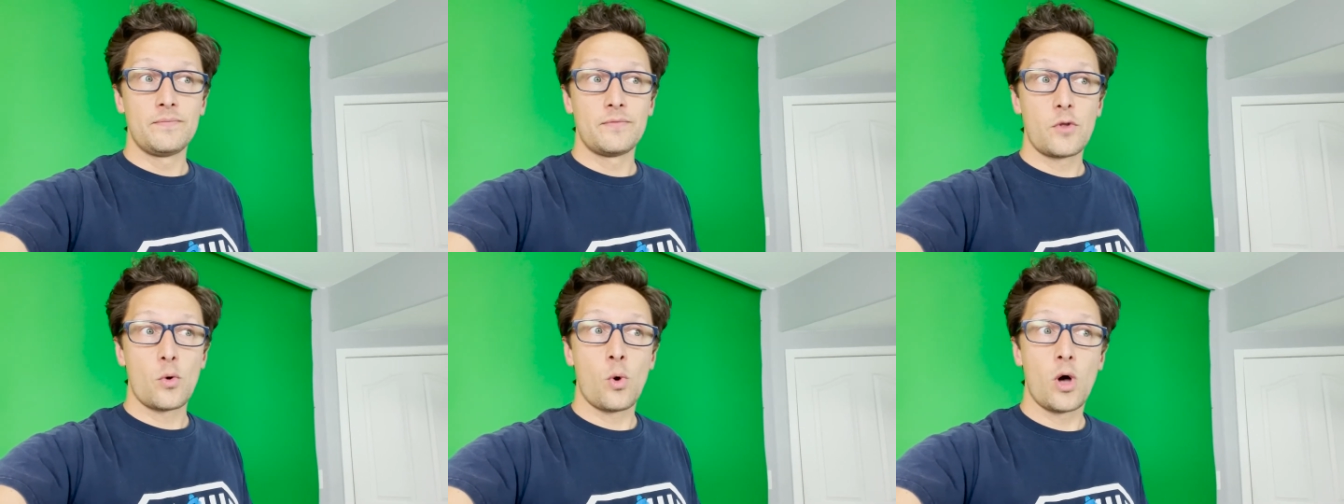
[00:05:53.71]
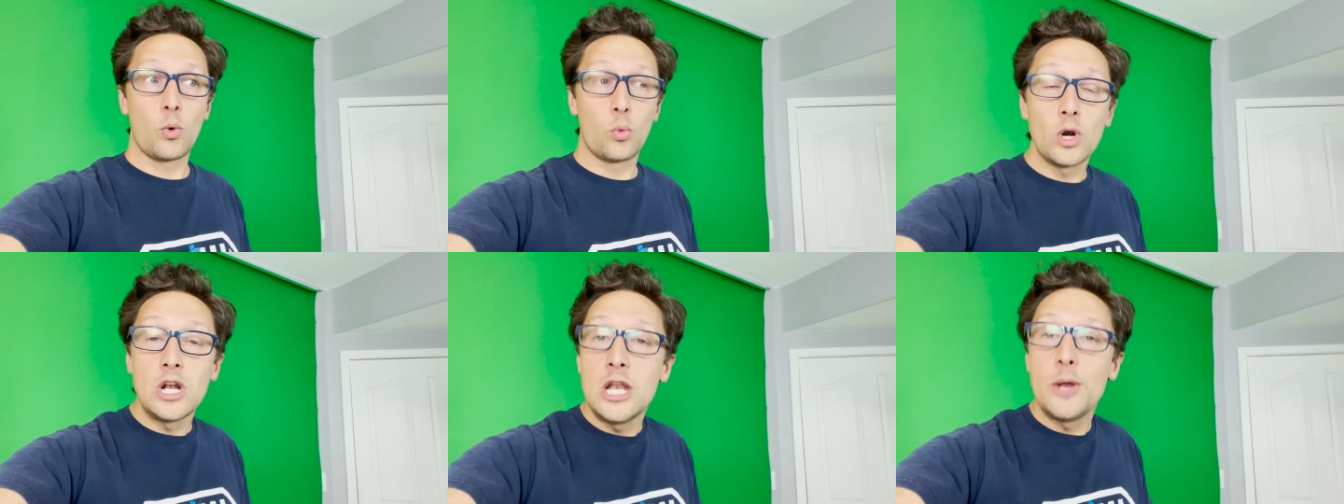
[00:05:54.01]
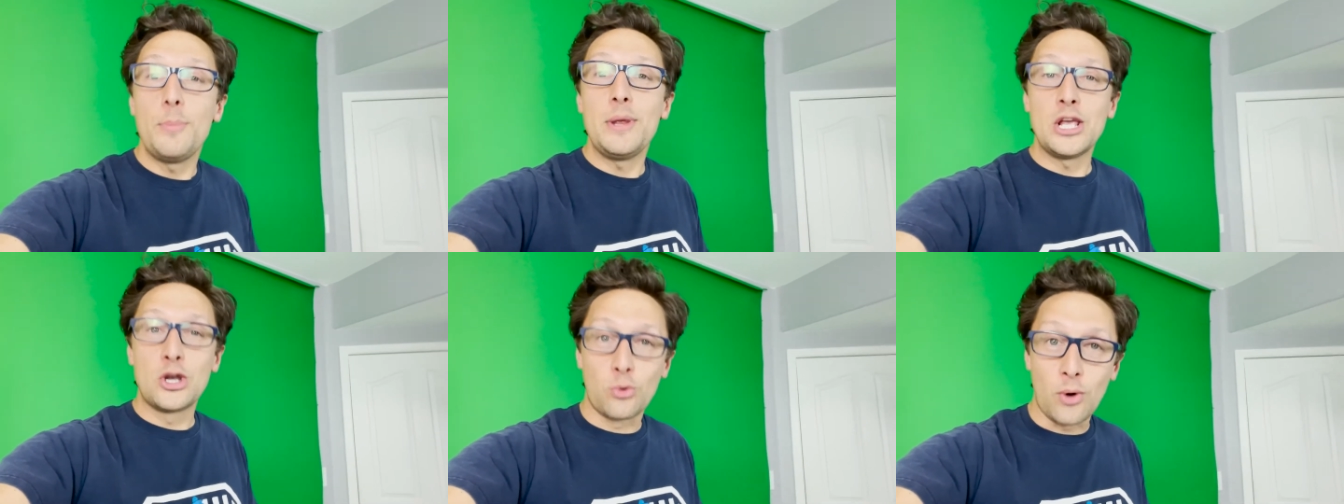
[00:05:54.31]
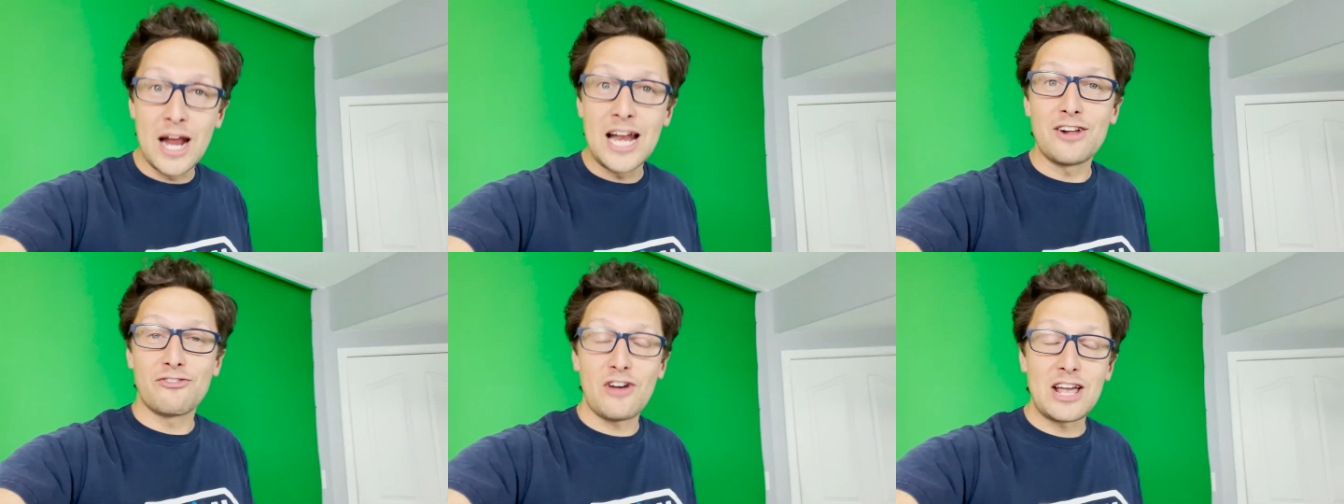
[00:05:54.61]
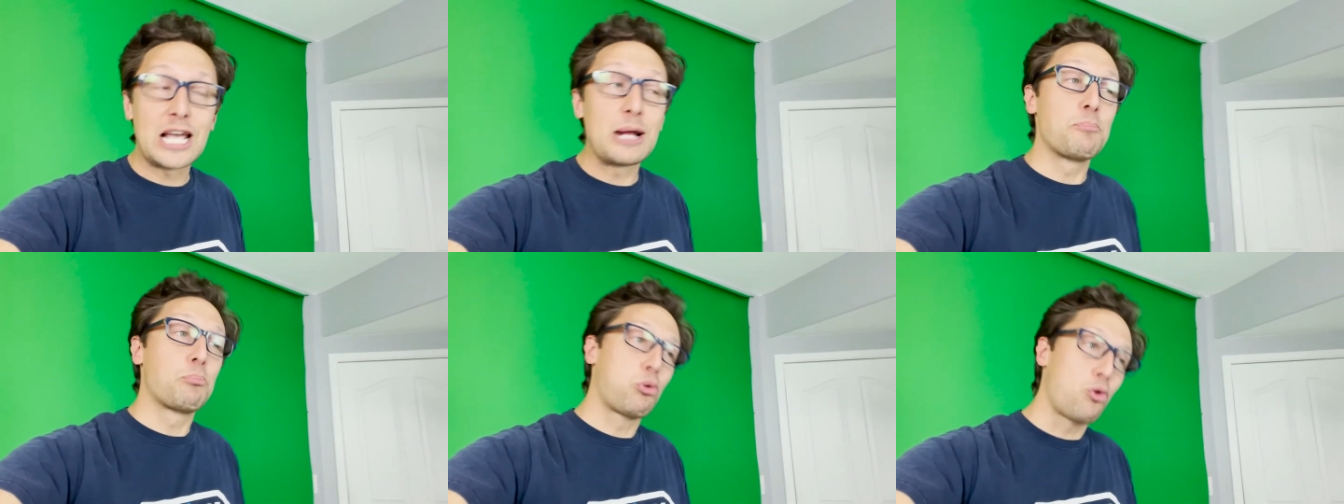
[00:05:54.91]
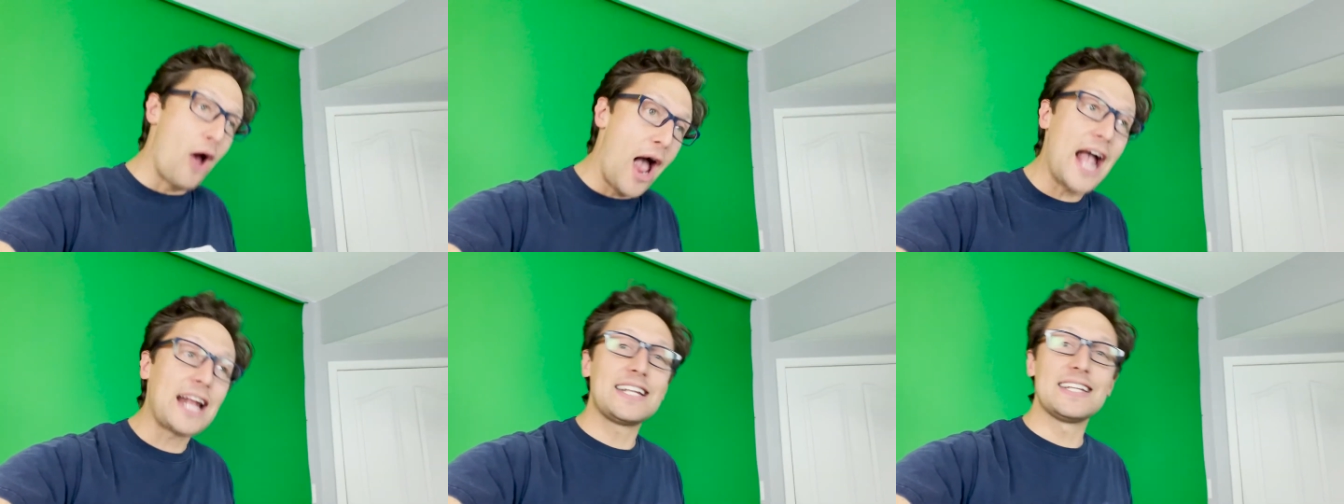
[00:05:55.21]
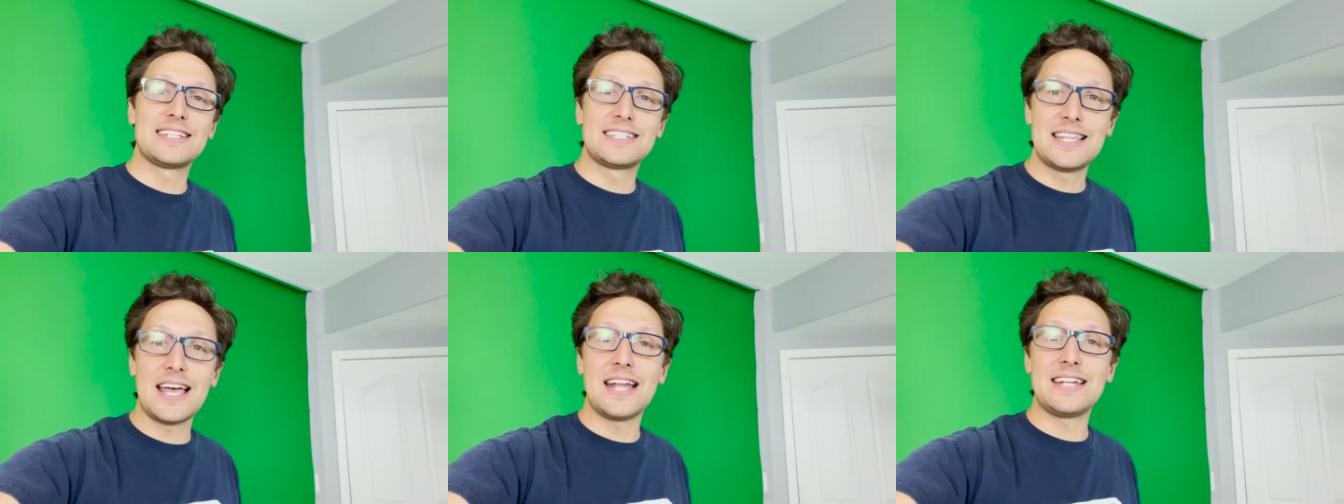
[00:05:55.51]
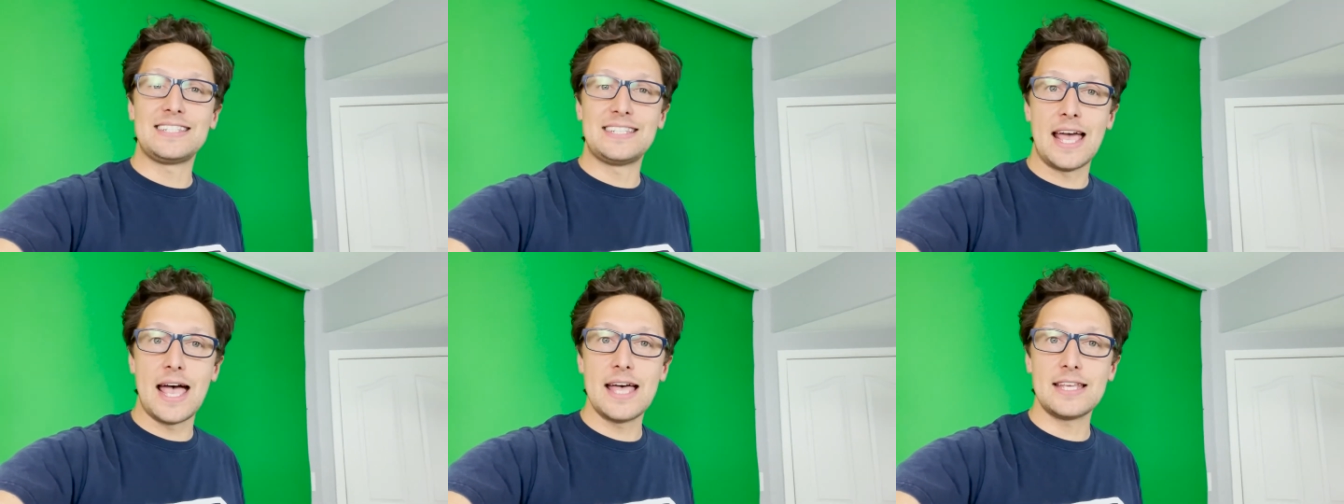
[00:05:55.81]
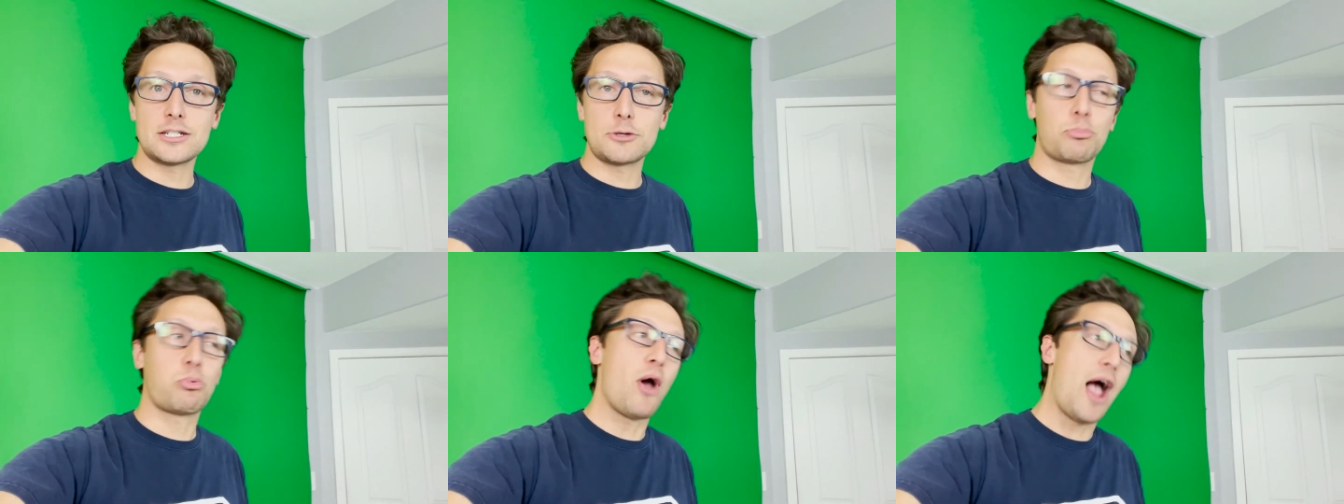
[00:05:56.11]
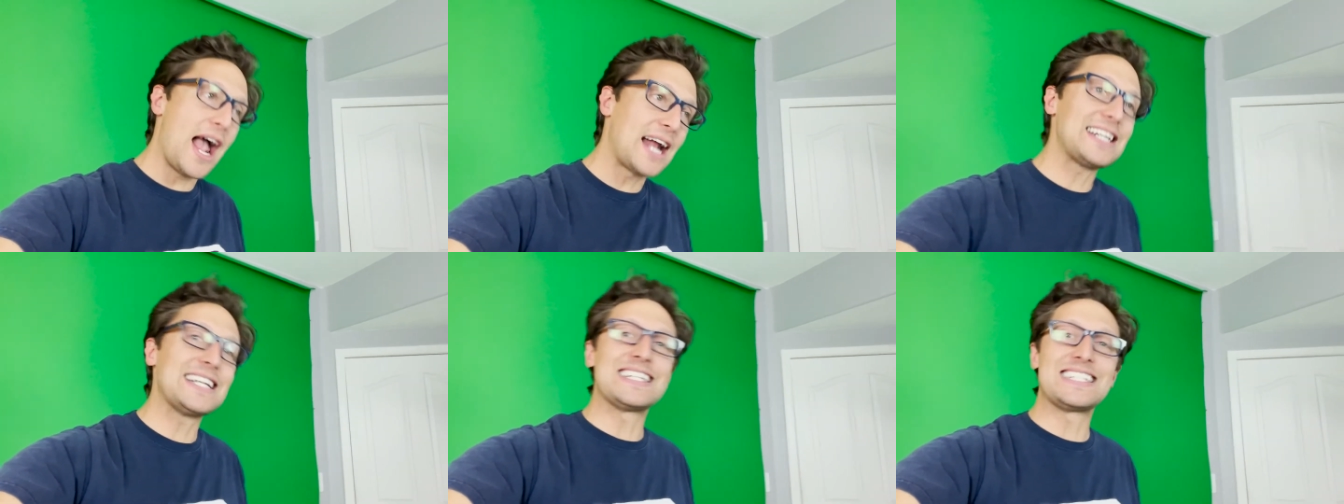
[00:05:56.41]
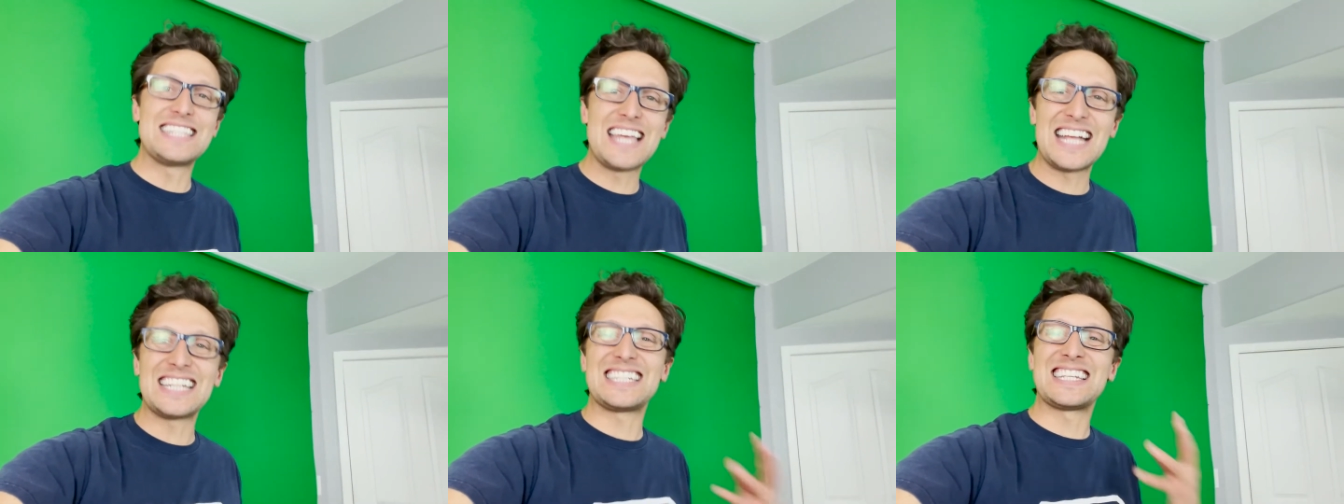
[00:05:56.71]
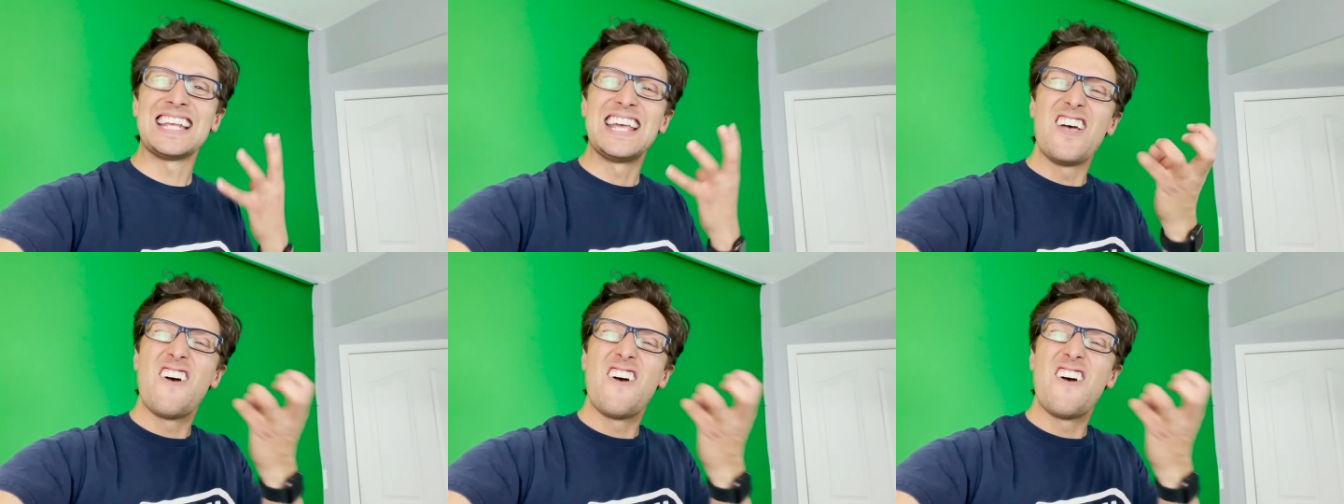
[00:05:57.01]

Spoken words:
What, wouldn't it be great if I could practice that test, practice that